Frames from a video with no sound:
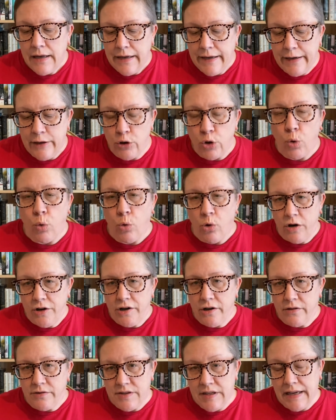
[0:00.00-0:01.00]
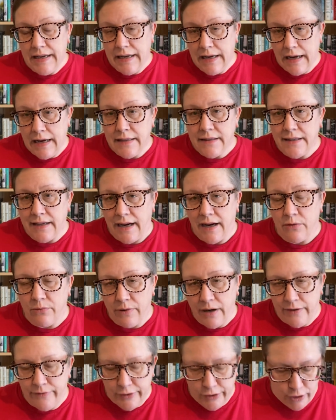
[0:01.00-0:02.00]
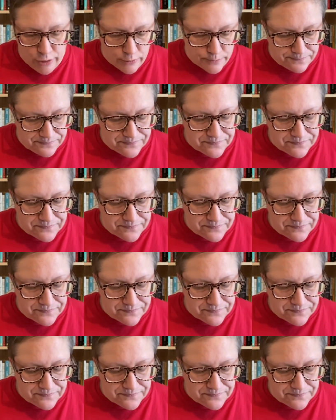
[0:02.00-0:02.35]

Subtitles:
In order to get that revenue,